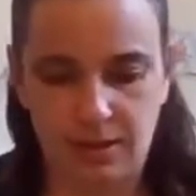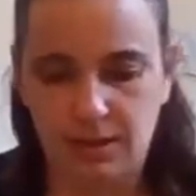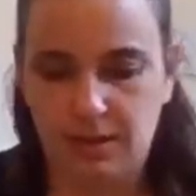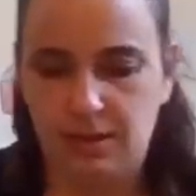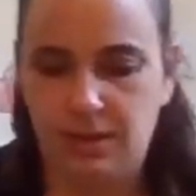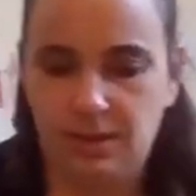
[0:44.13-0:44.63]

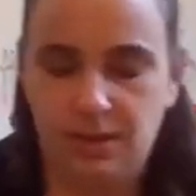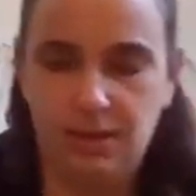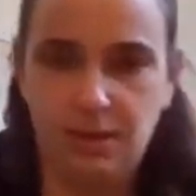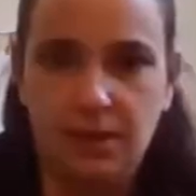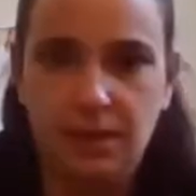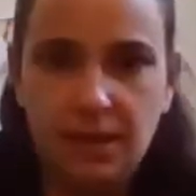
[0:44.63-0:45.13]

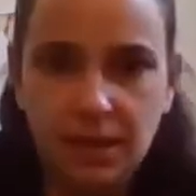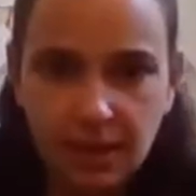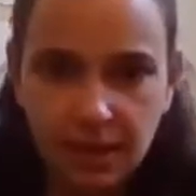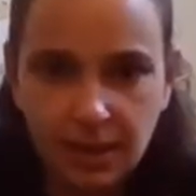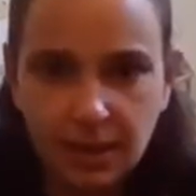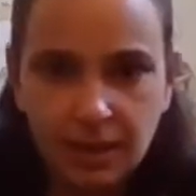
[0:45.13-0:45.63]

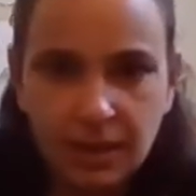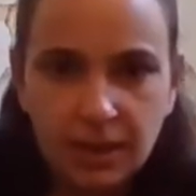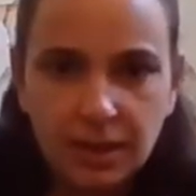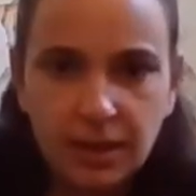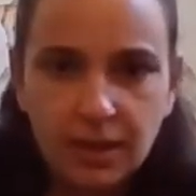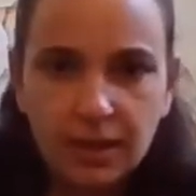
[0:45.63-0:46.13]

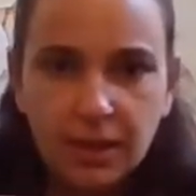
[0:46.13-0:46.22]
[no speech]